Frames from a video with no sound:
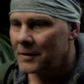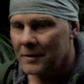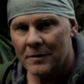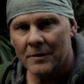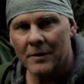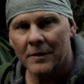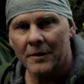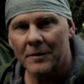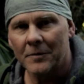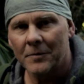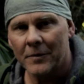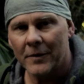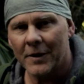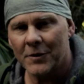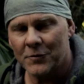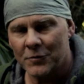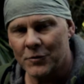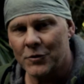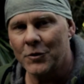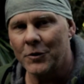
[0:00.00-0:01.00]
So
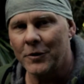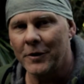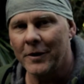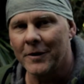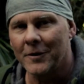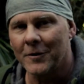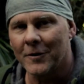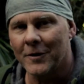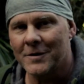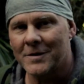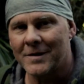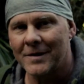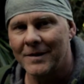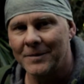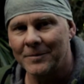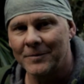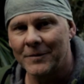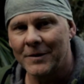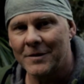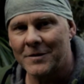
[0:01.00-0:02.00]
thanks for tuning in, guys.
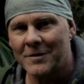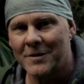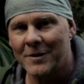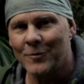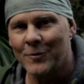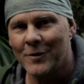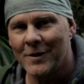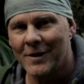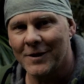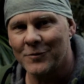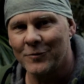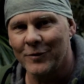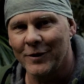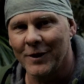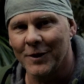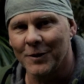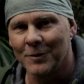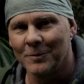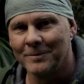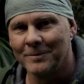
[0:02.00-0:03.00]
I'll see you on the next video.